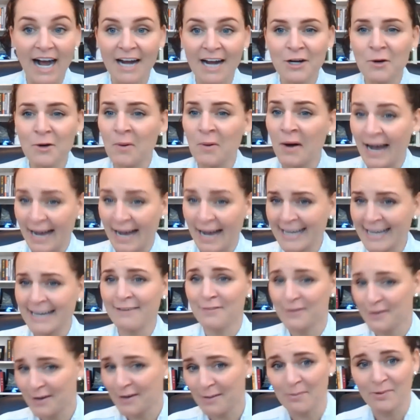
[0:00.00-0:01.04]
I know I have
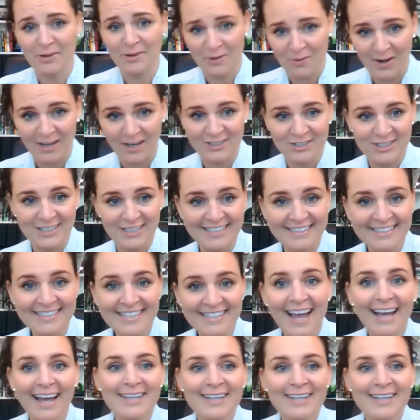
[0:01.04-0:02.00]
a couple of questions.